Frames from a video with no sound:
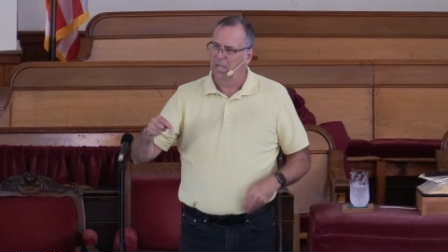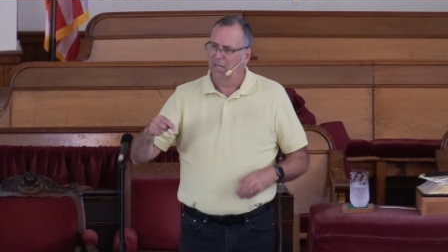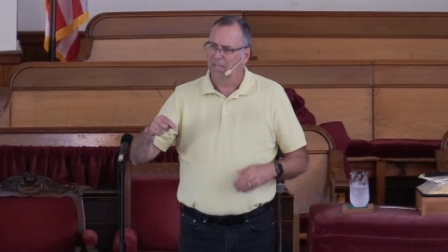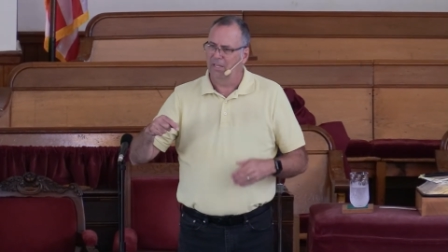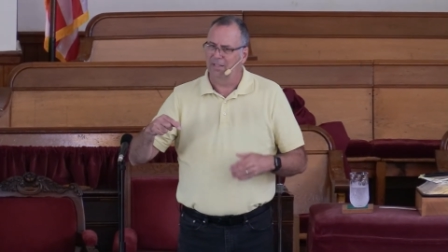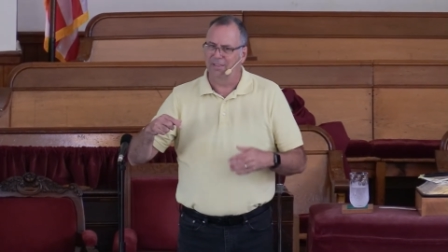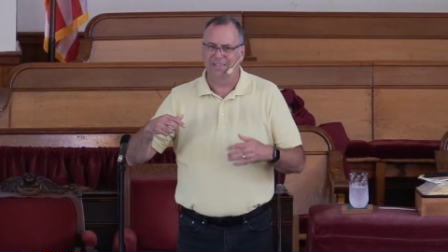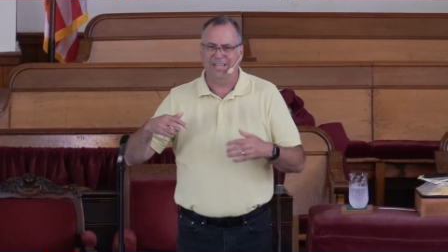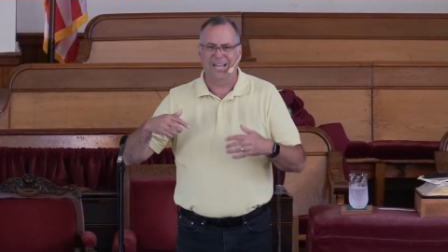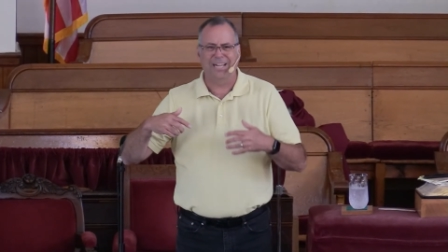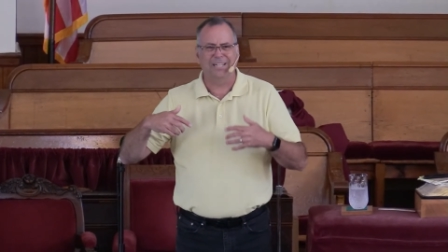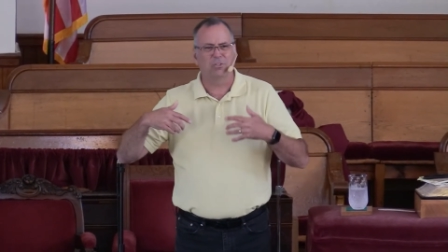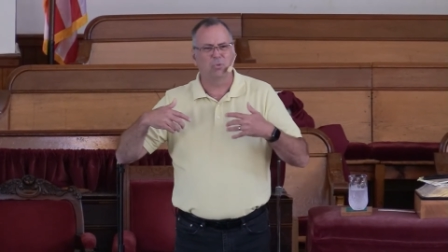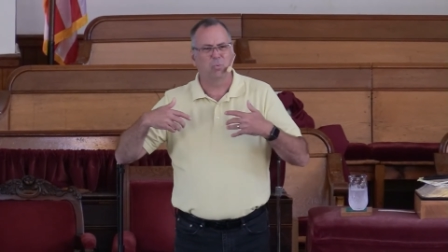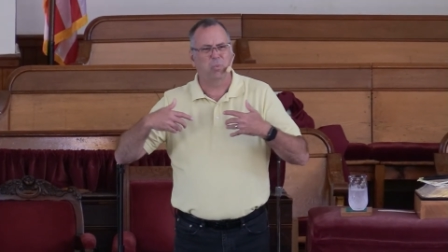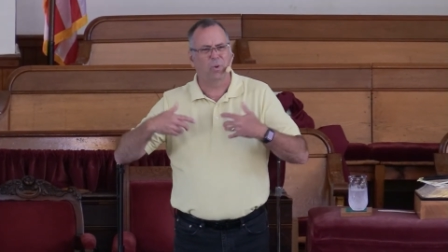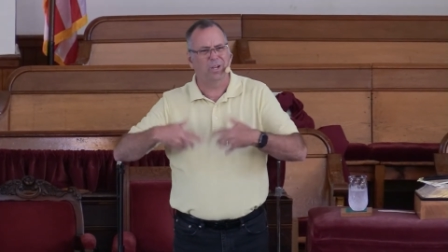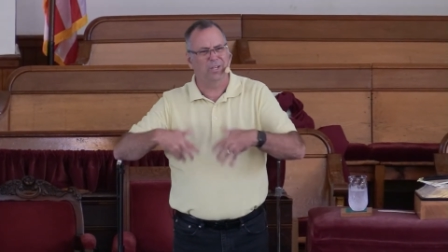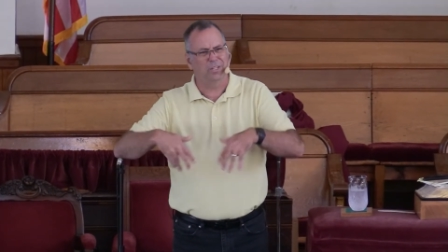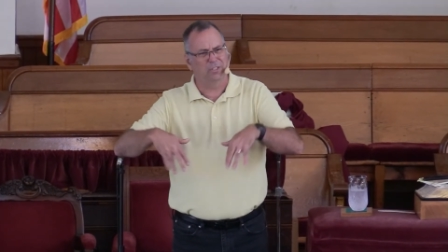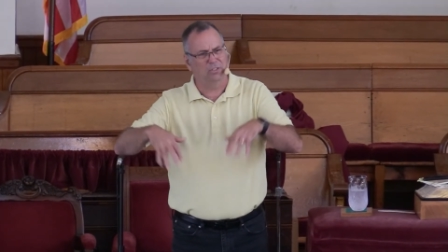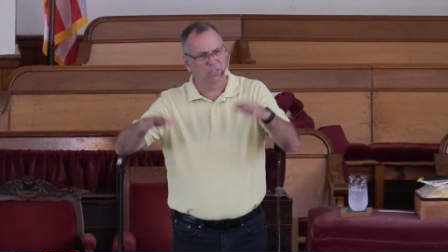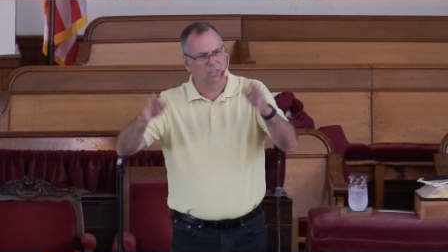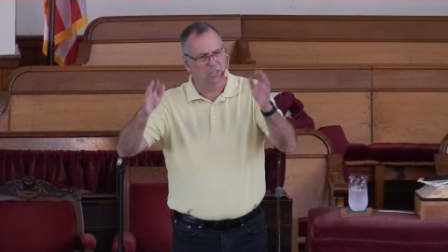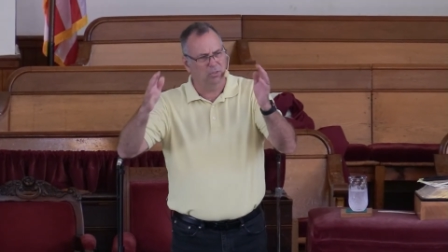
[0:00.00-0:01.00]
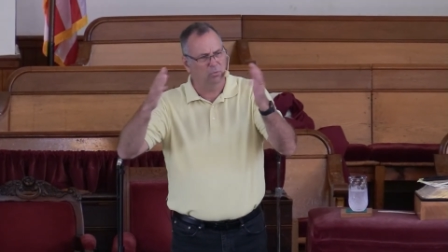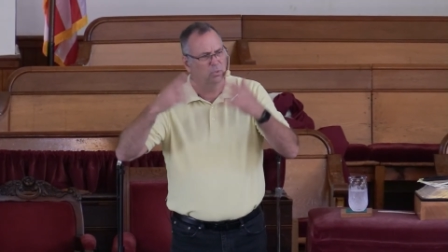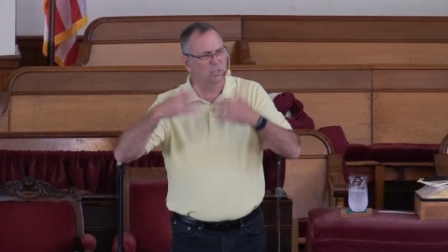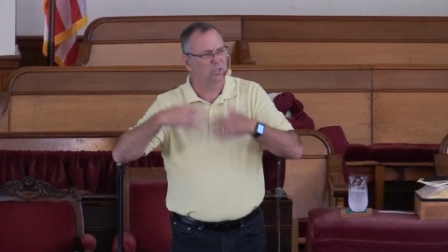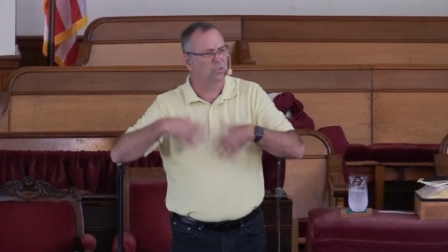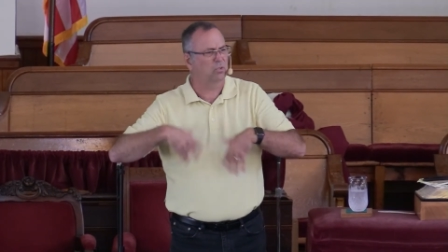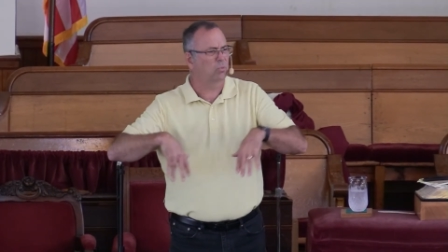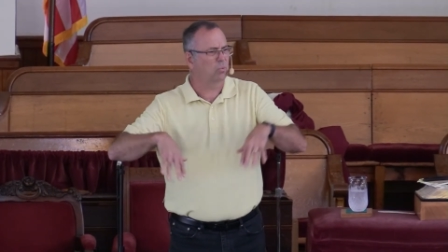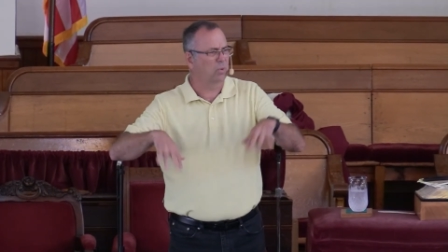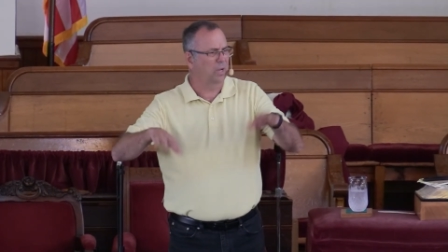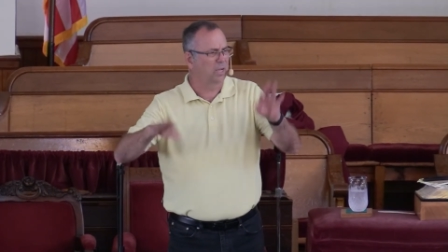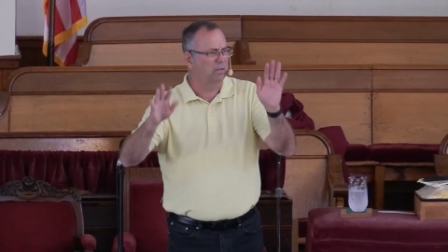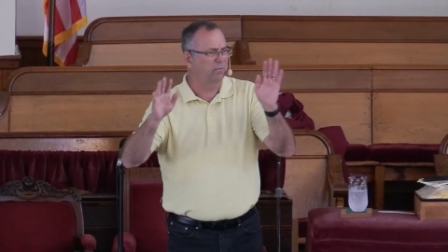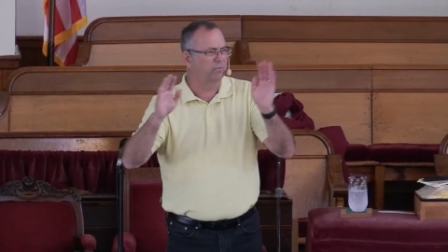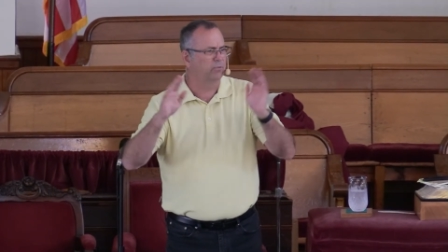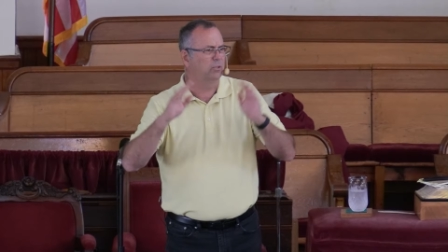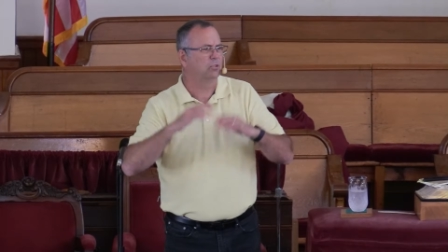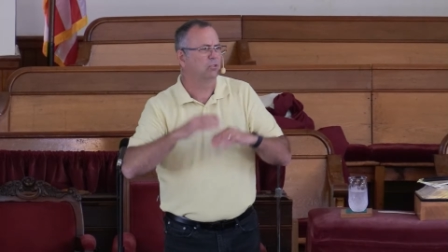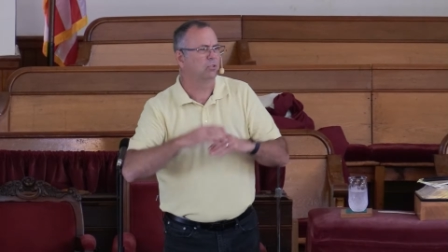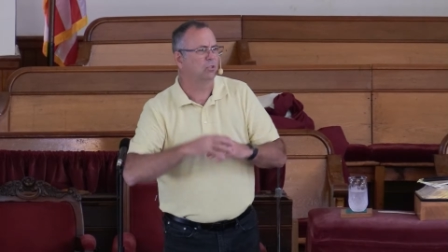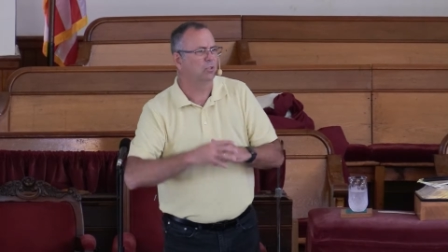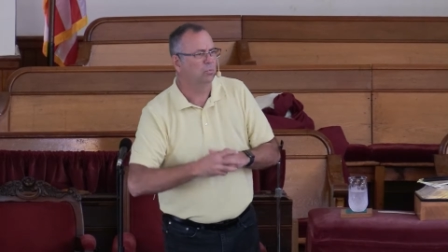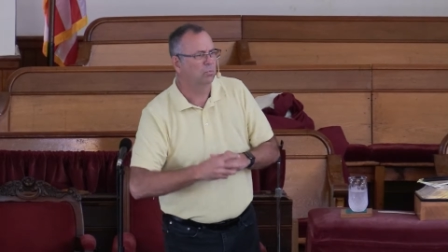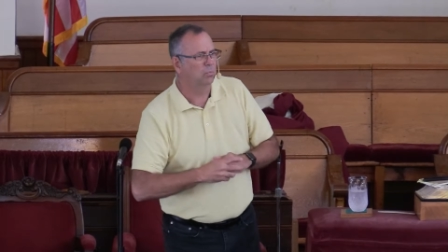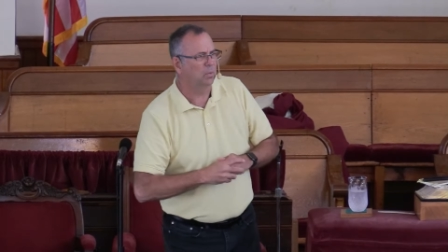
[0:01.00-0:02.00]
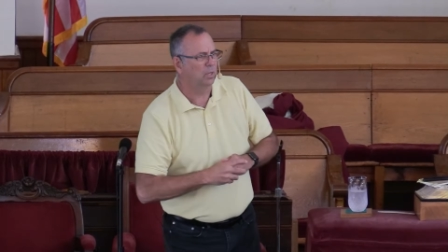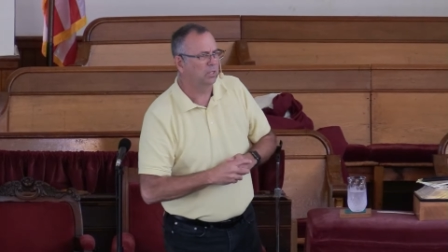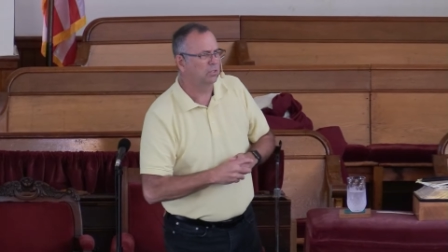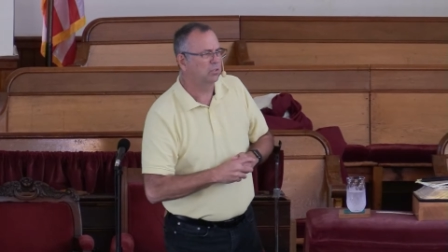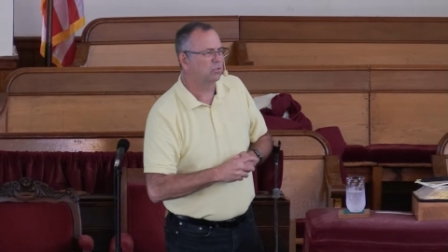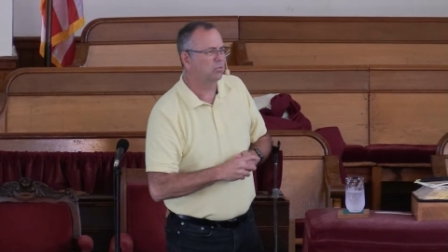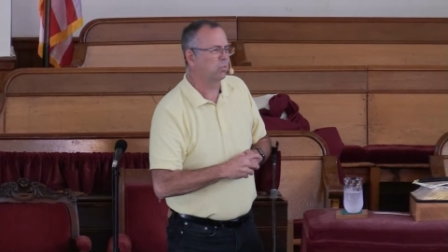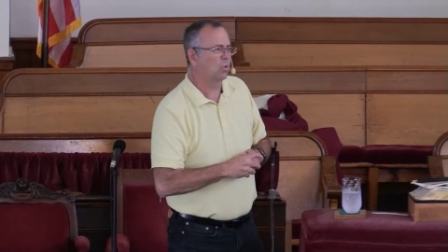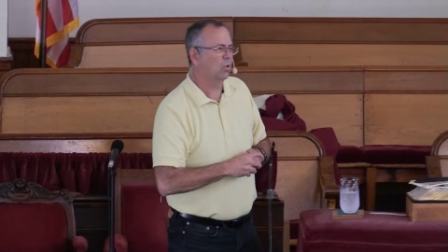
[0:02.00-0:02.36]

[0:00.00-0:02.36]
and that's why she was around for two months